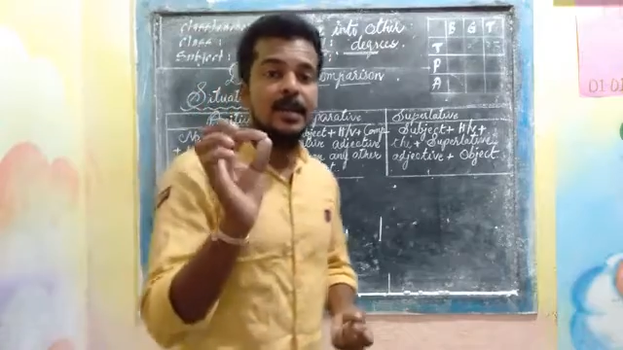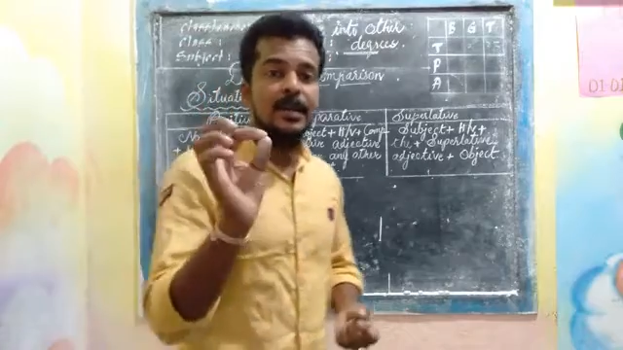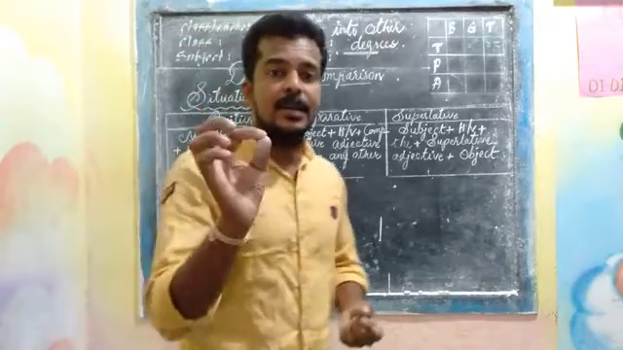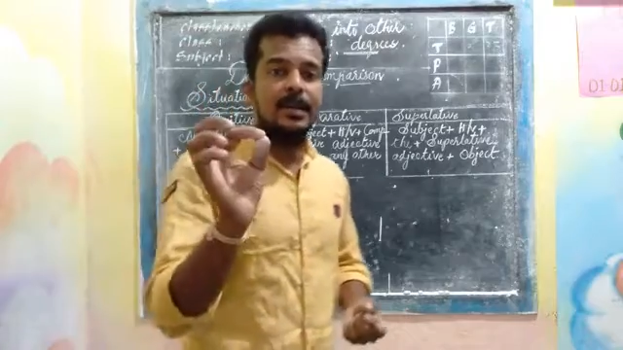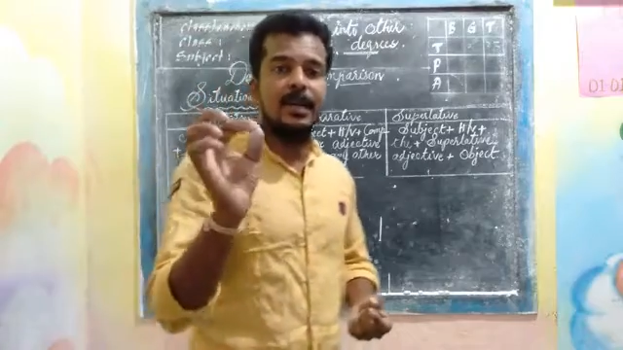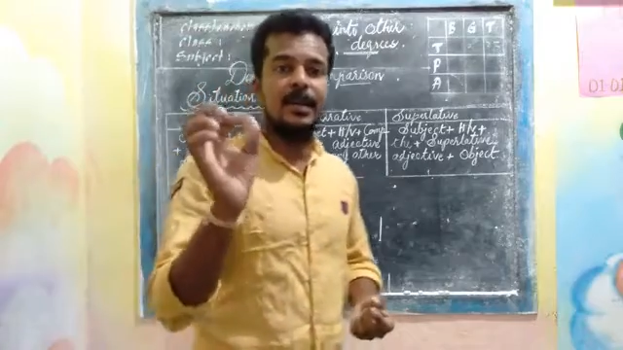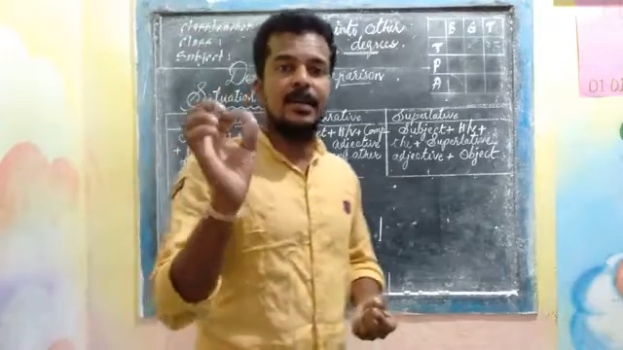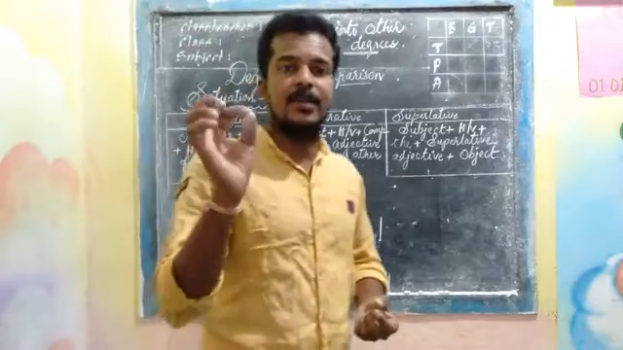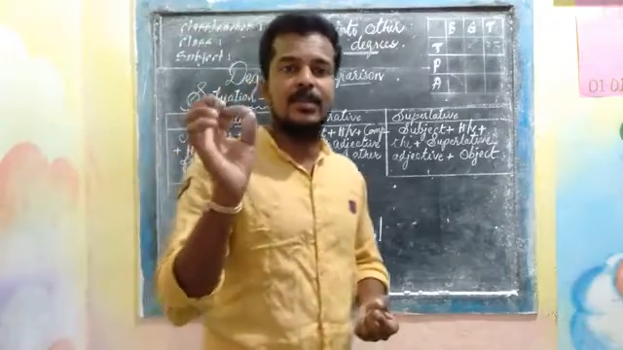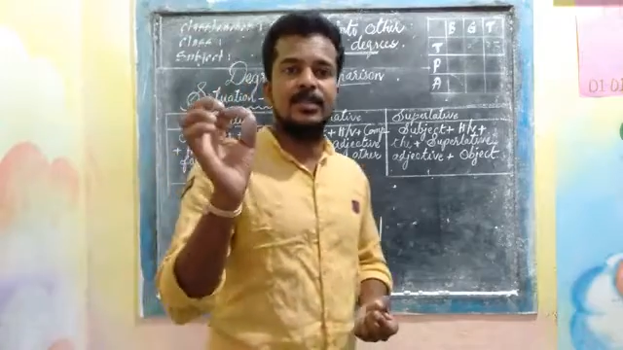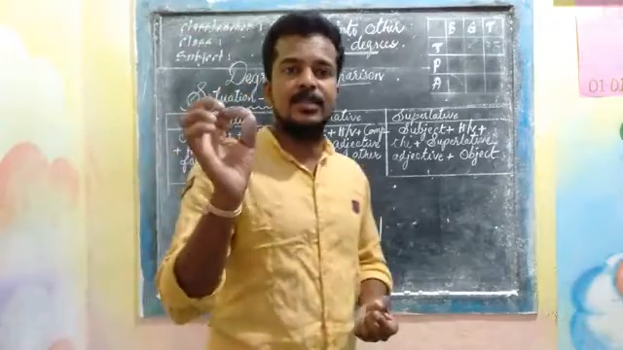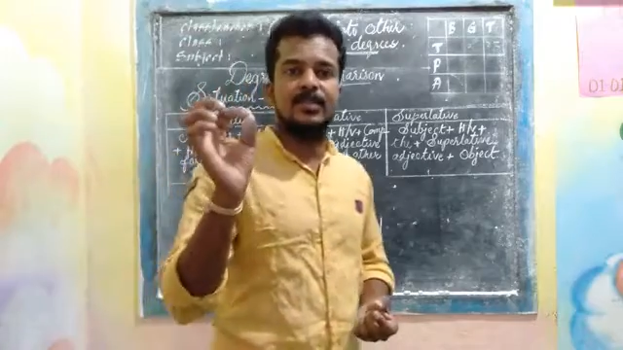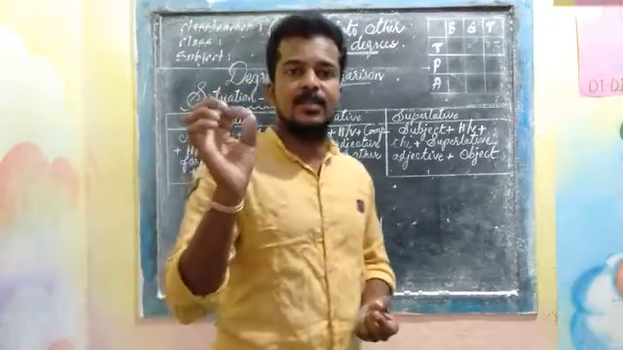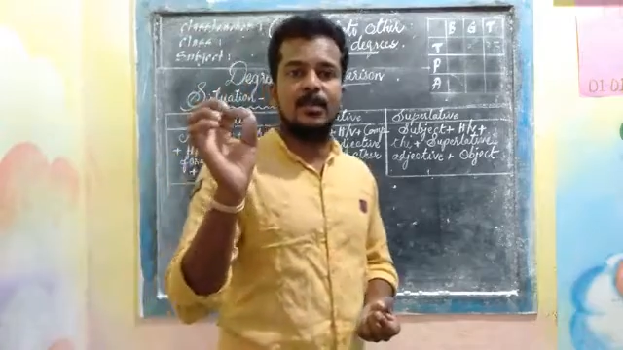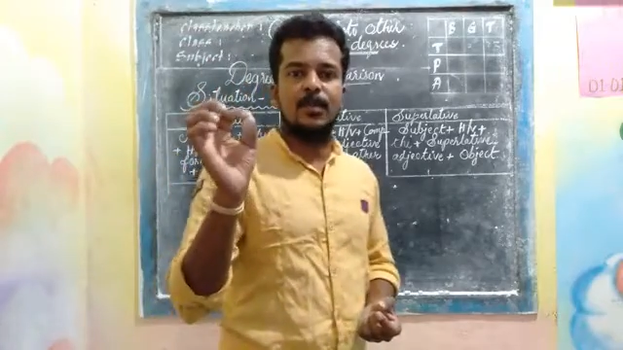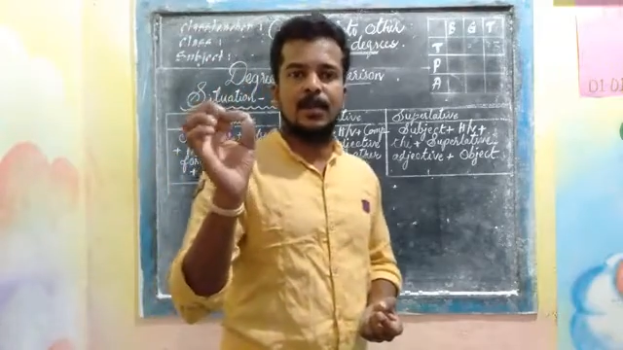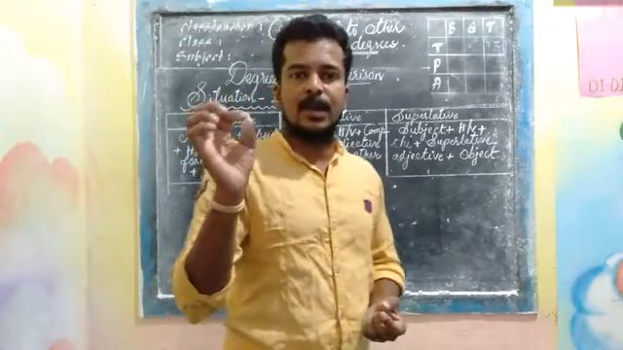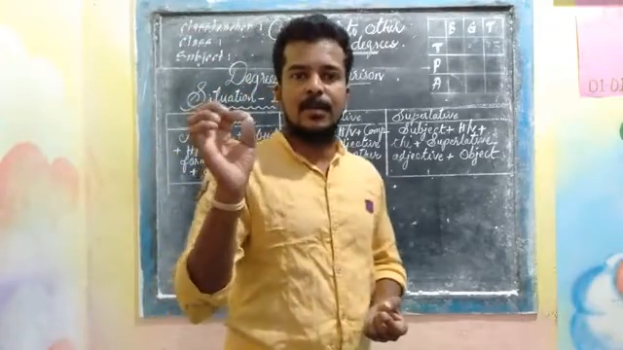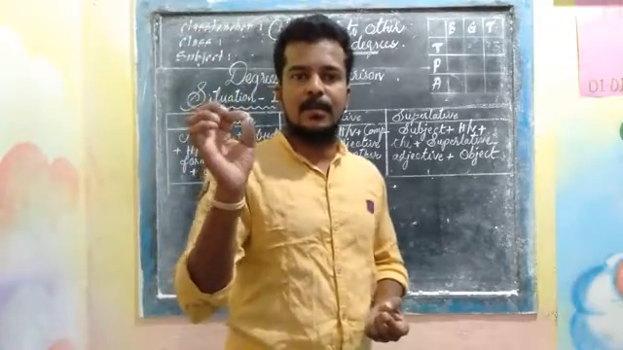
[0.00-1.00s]
degrees
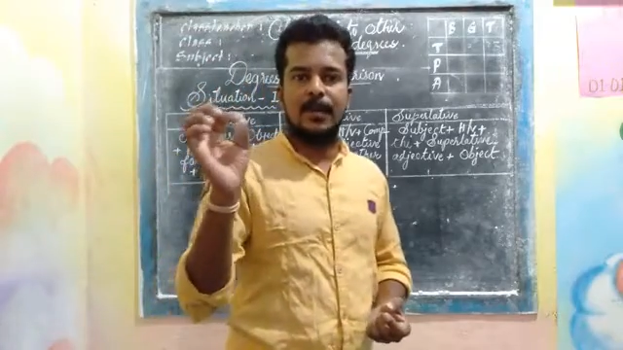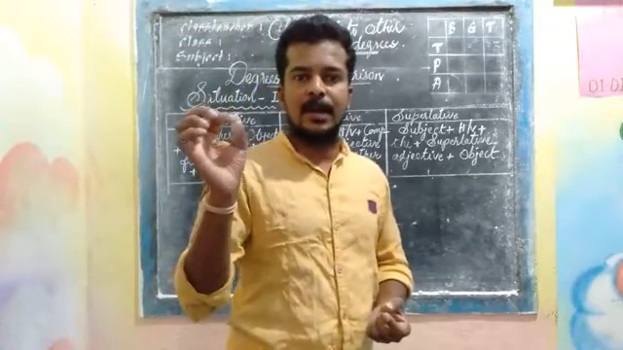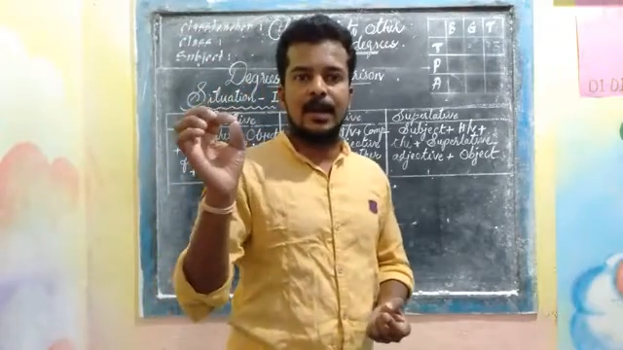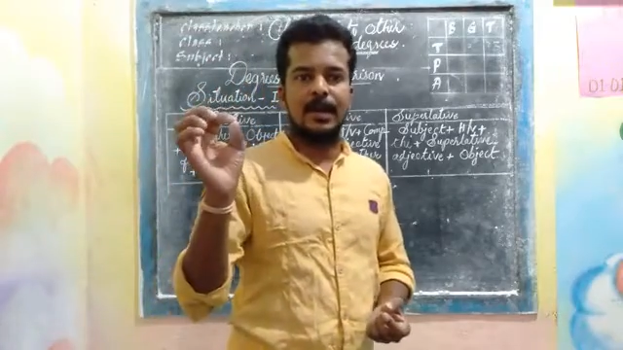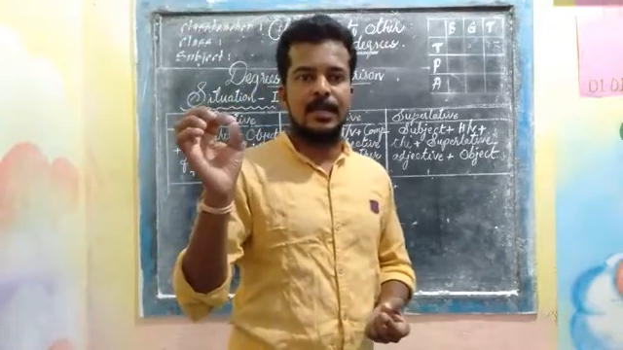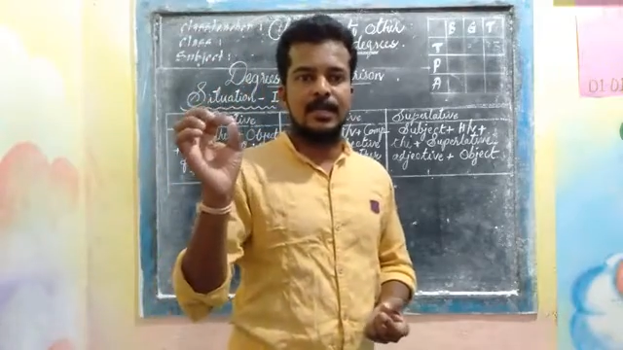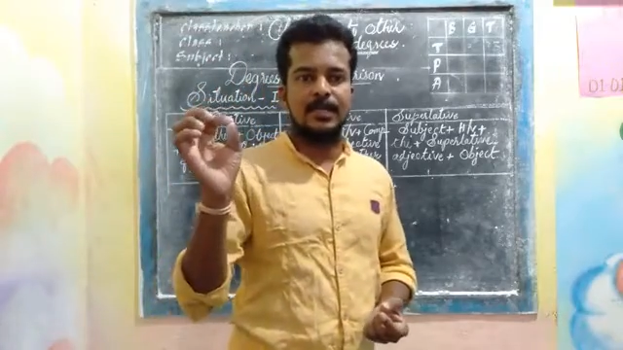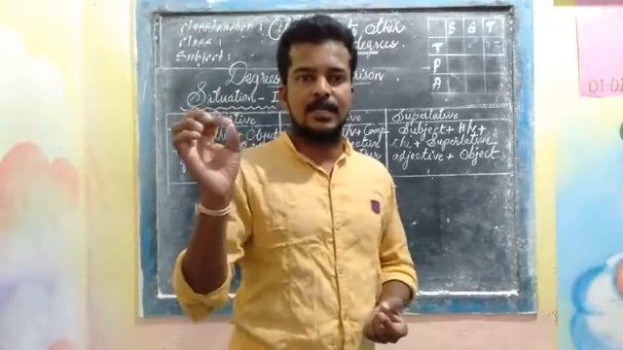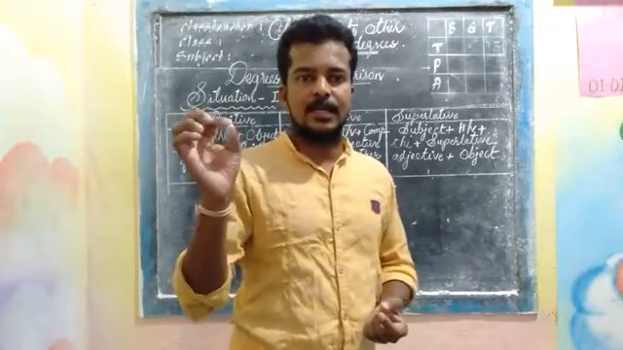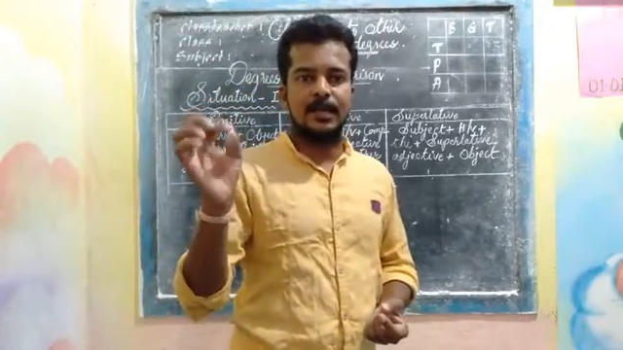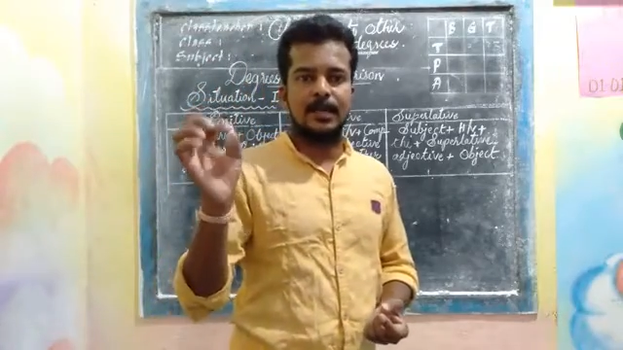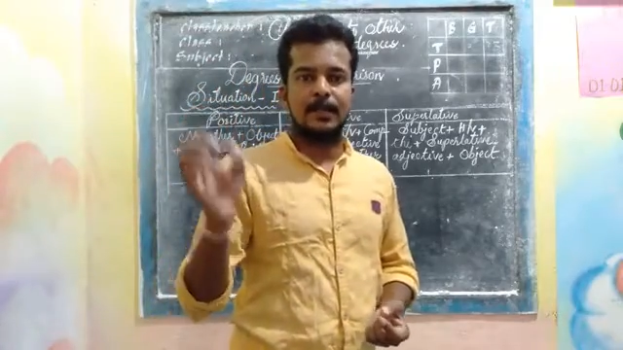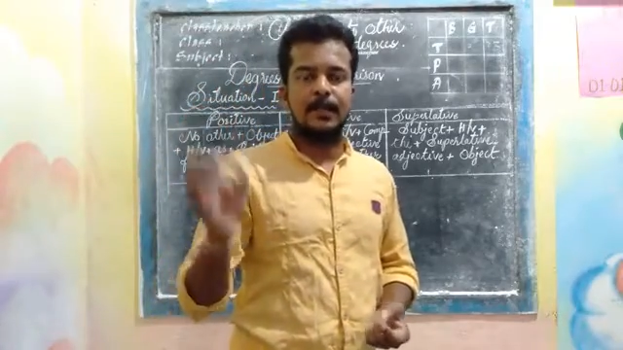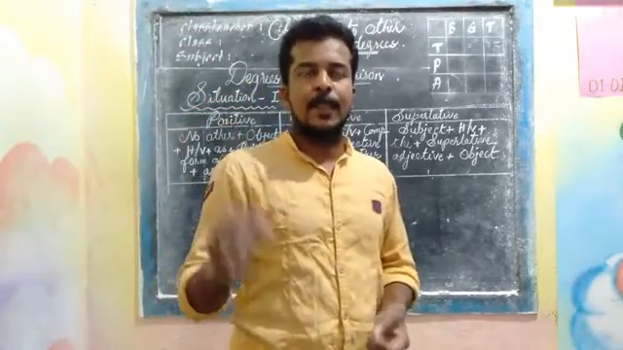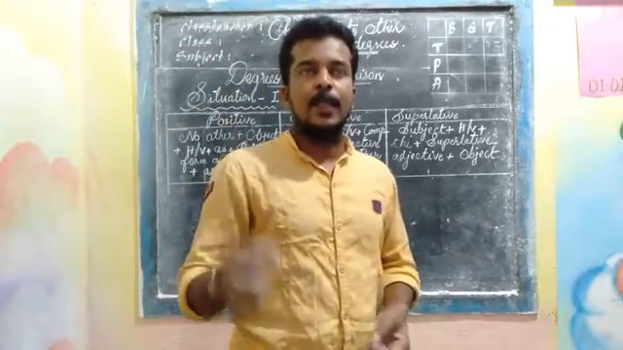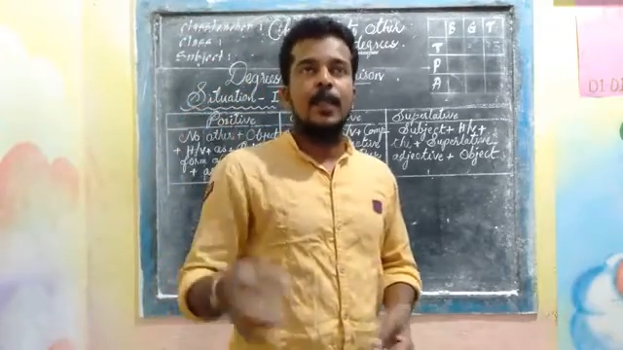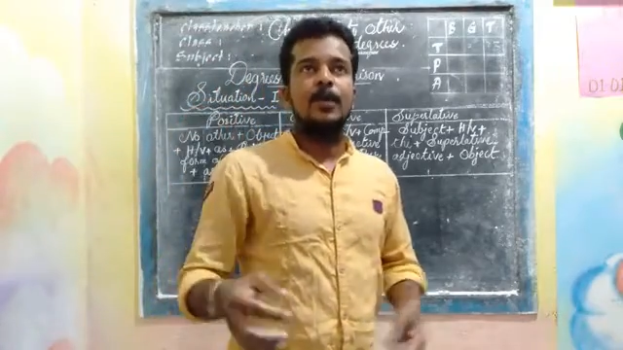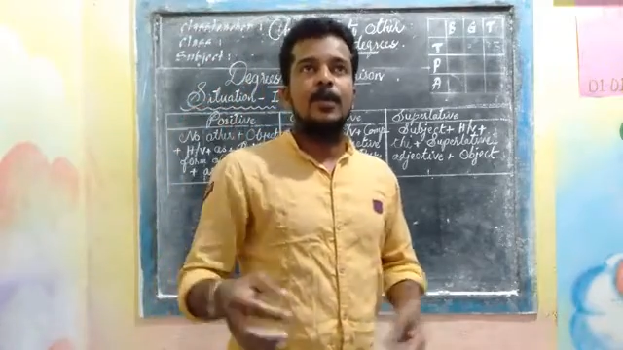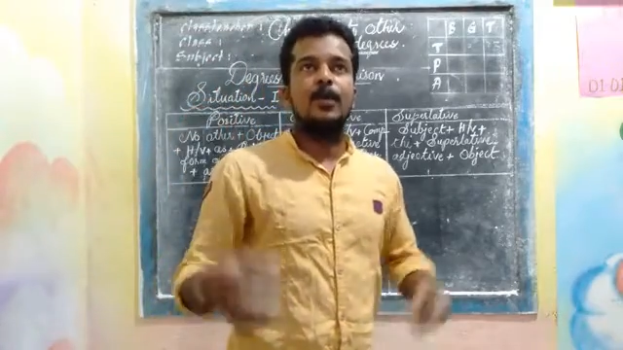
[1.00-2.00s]
of comparison.